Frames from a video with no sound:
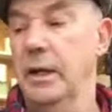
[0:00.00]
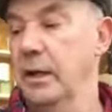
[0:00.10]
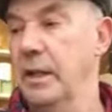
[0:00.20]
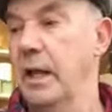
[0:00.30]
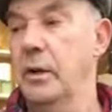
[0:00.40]

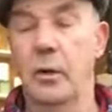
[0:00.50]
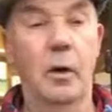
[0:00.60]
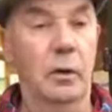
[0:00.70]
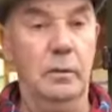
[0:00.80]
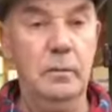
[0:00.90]
And then
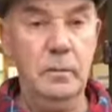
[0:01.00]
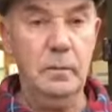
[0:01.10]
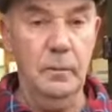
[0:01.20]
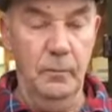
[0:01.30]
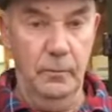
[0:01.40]

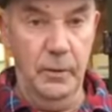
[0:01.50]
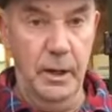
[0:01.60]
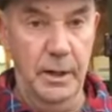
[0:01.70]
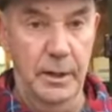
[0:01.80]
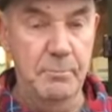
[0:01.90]

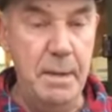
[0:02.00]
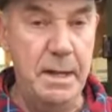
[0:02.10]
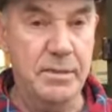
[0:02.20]
the main